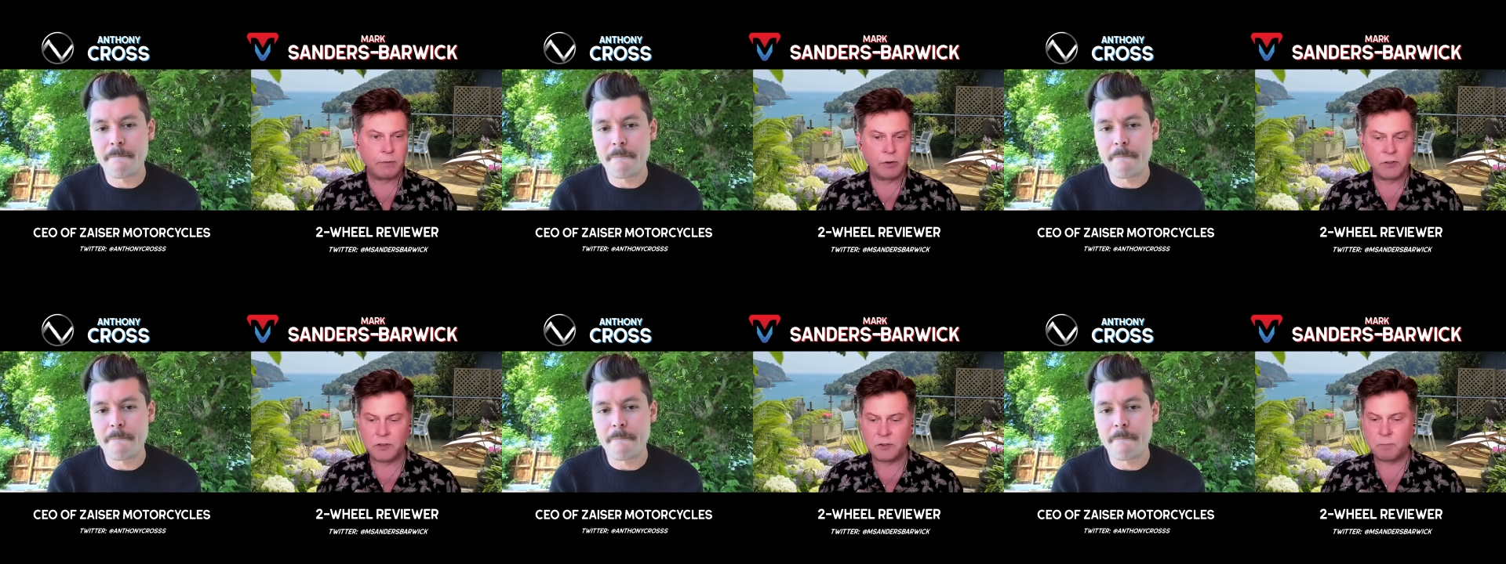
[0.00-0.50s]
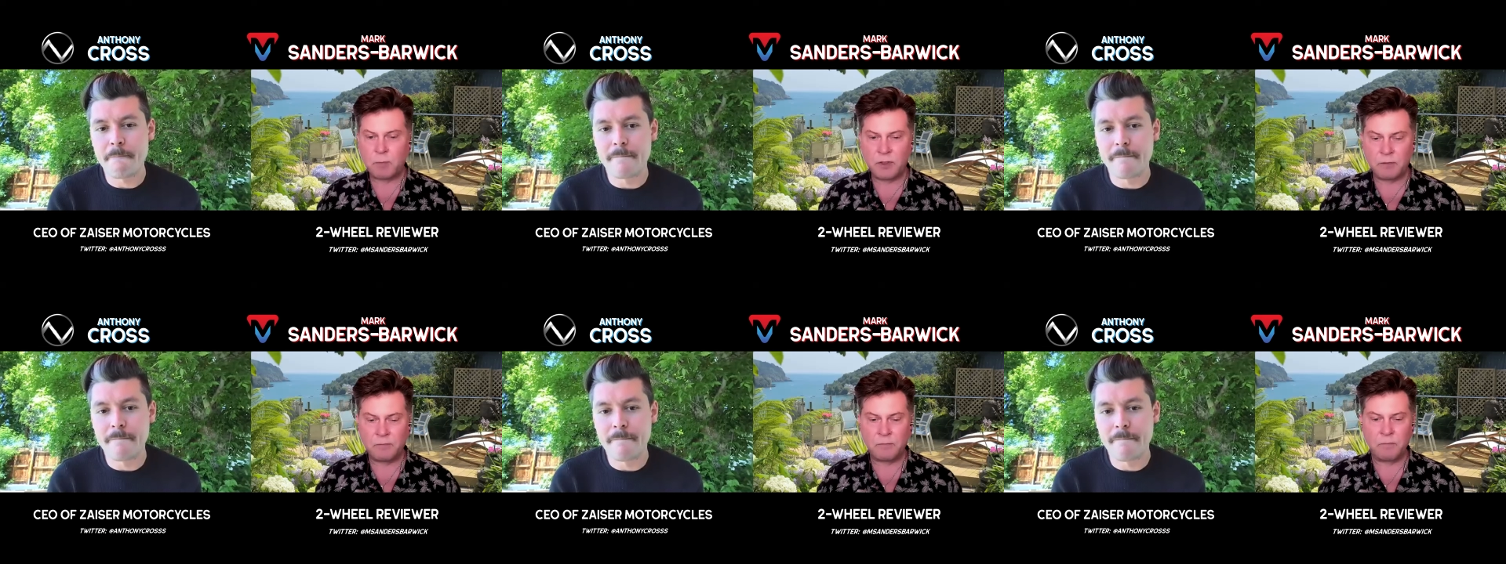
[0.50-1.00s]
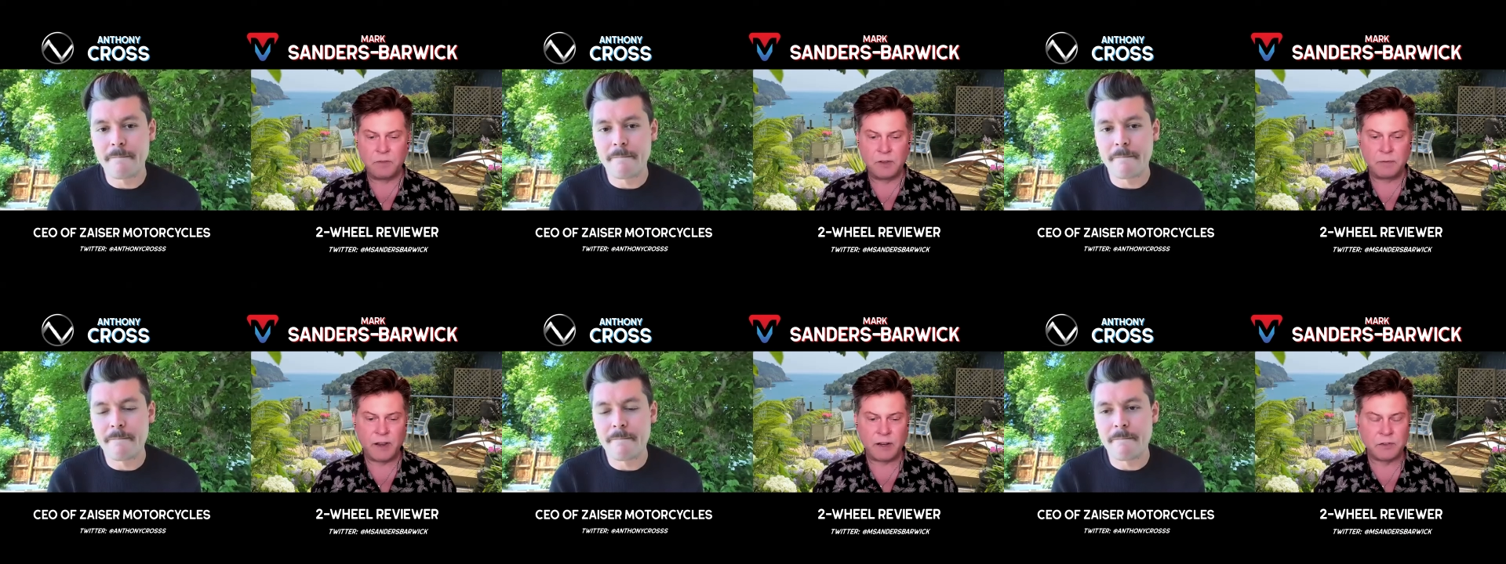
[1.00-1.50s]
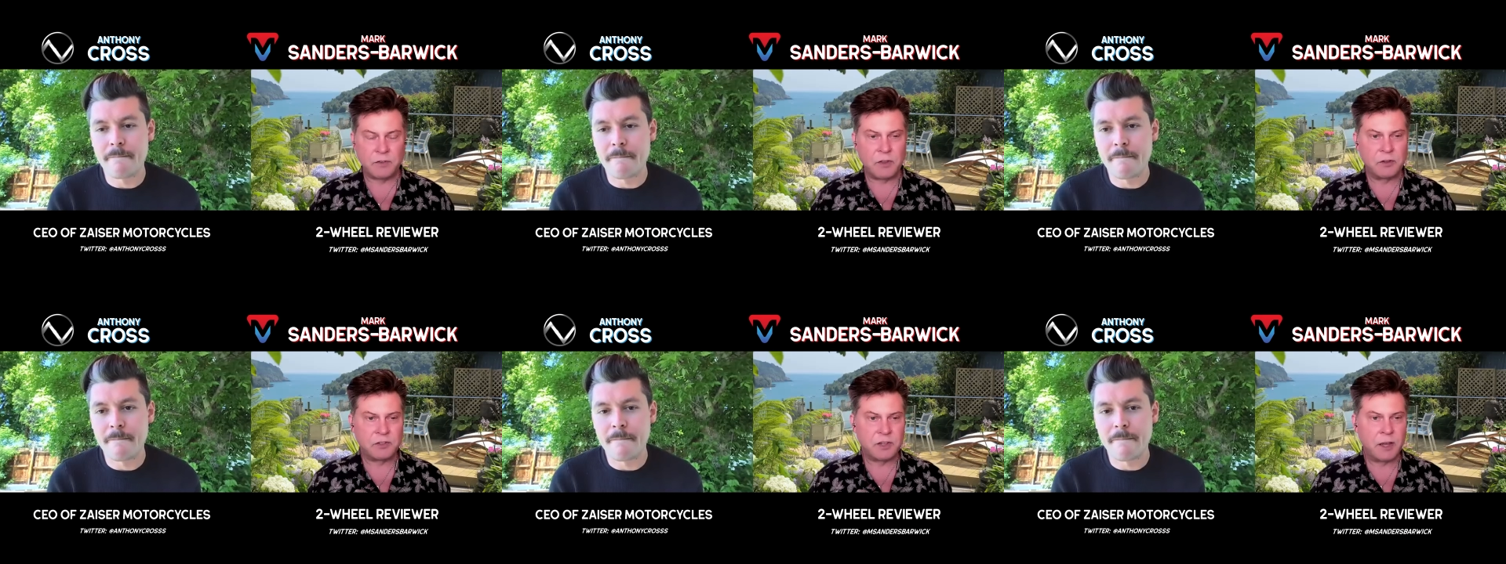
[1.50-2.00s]
Speaker 1: in the the, the factor
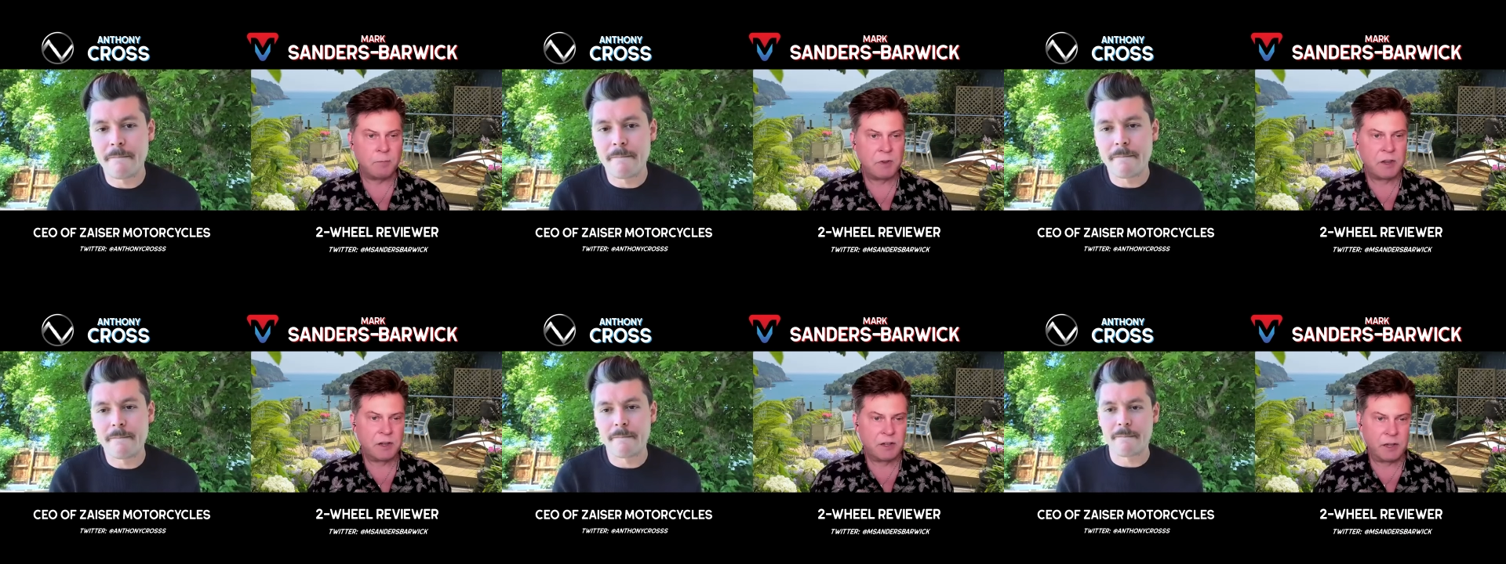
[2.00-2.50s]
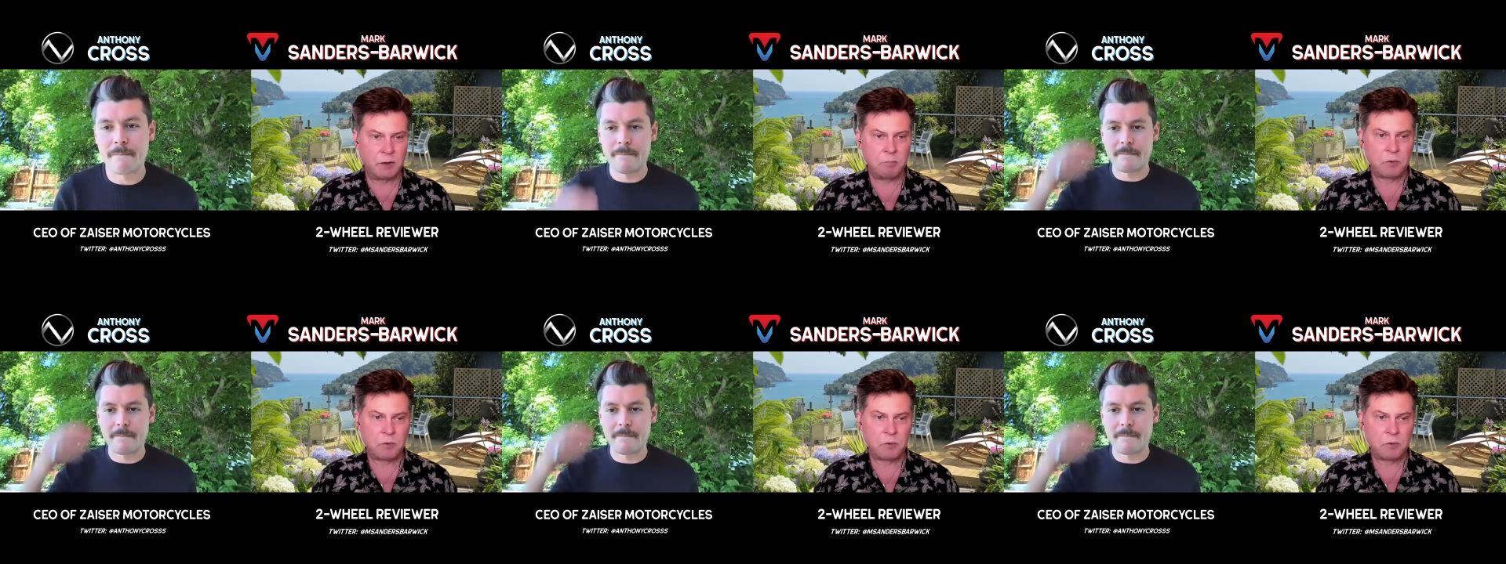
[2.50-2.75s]
that um, you know